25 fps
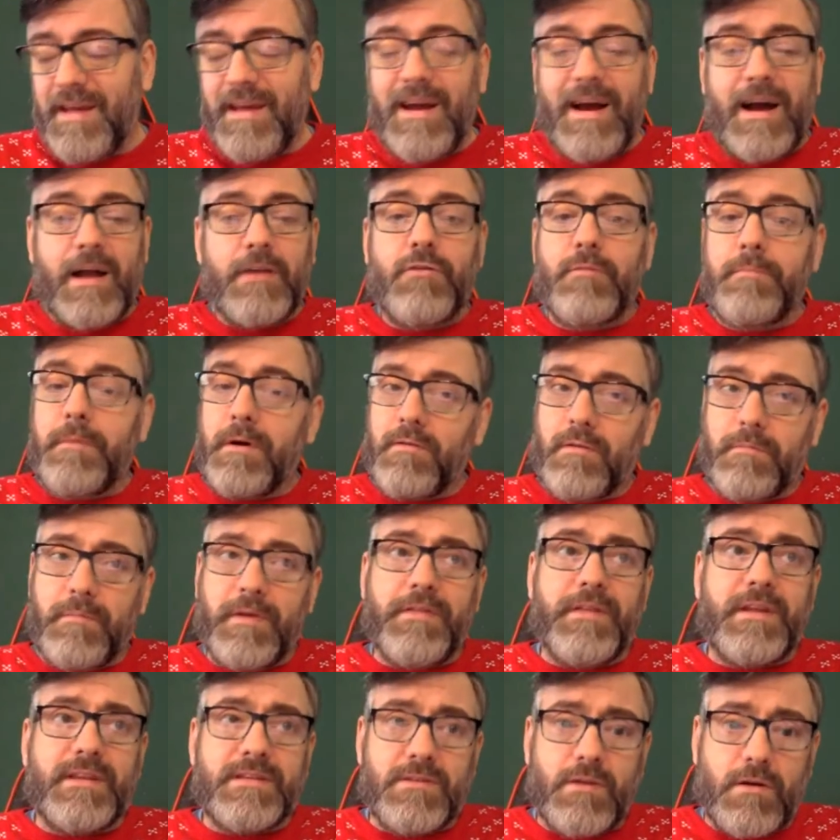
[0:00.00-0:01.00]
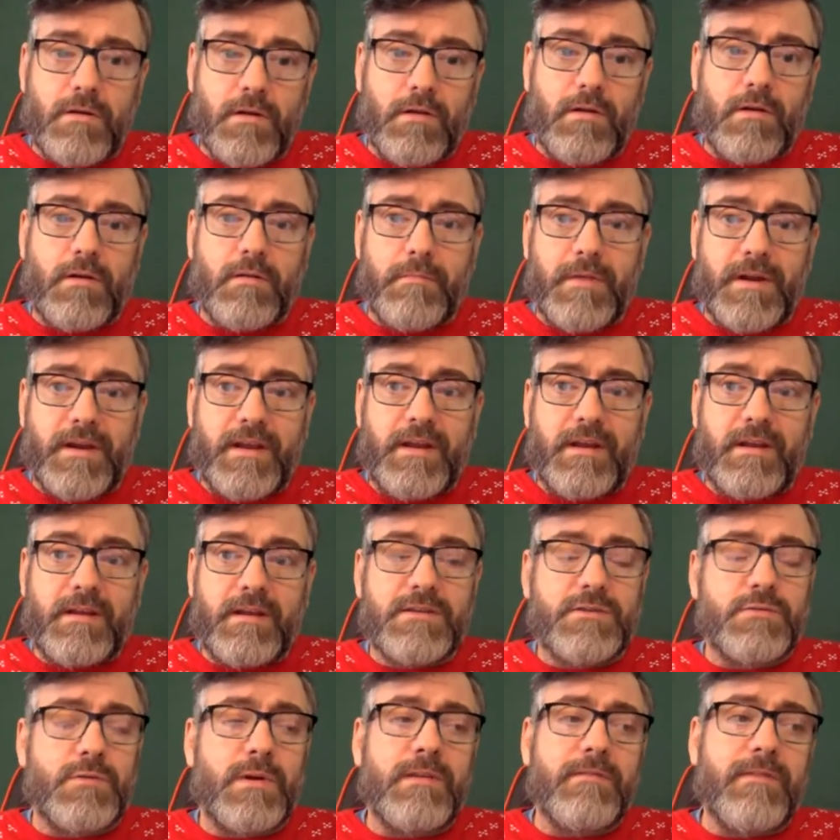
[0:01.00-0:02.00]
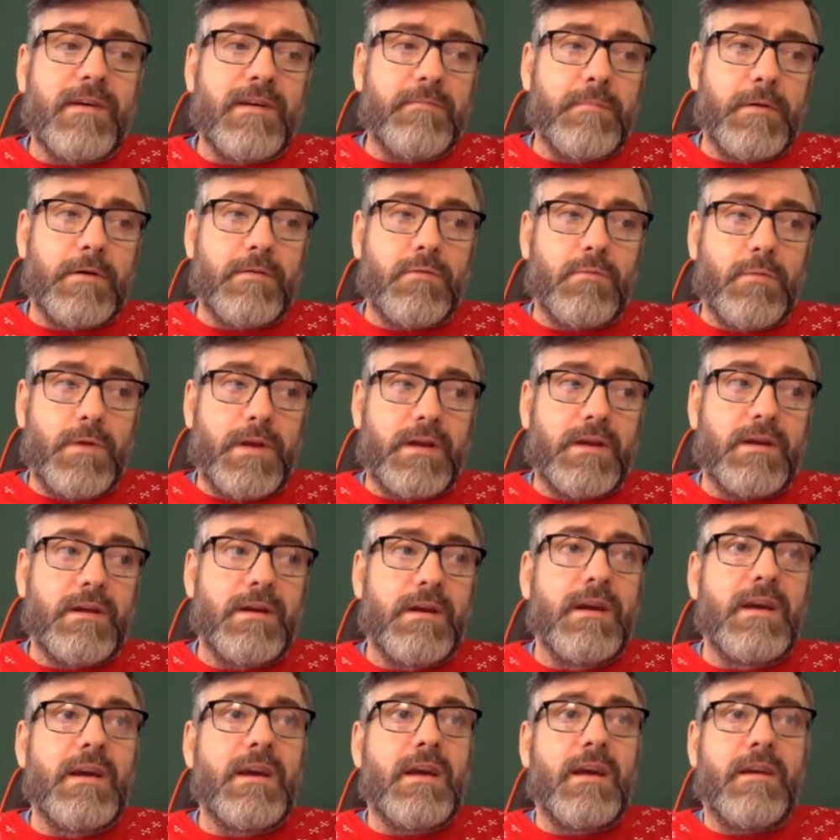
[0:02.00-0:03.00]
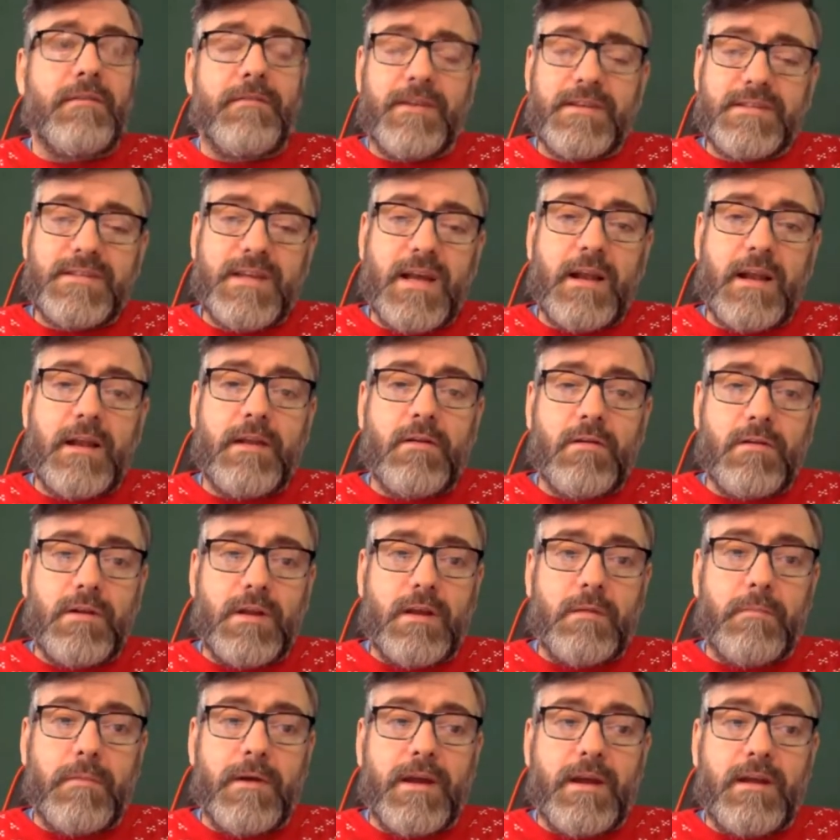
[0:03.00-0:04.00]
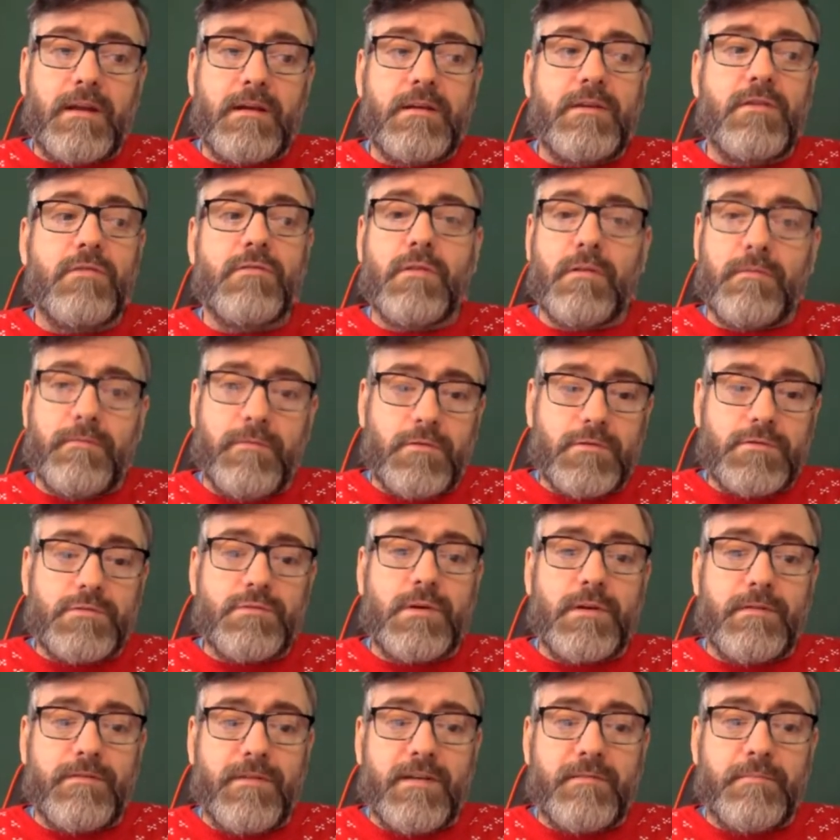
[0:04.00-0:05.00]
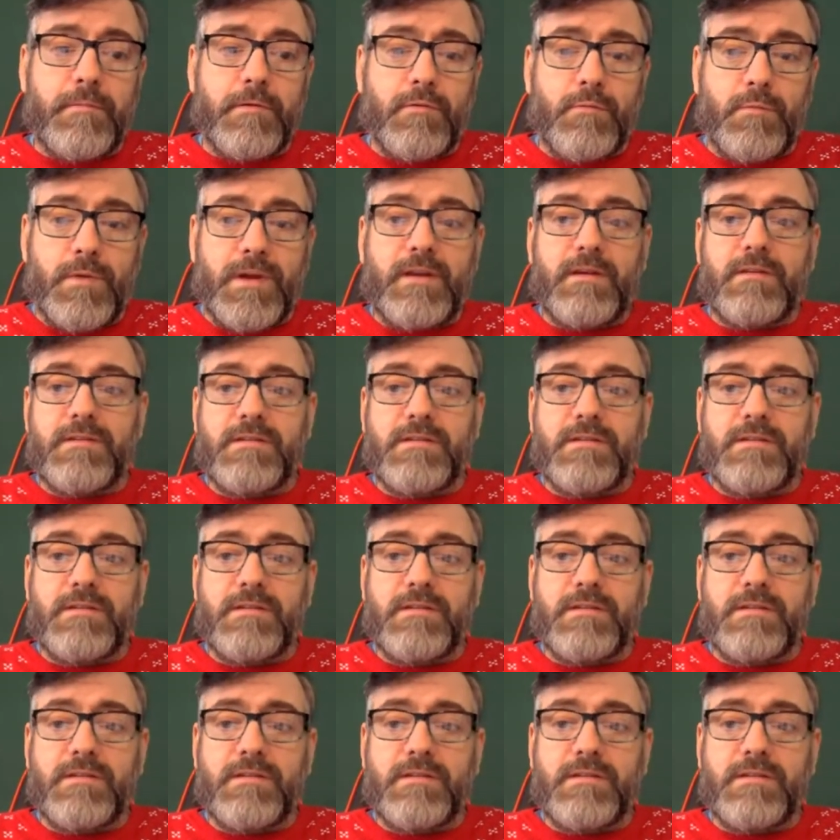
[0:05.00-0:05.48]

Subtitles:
£100 a month is not a lot of money. It's £25 a week. If you're selling on eBay, you can afford £25 a week because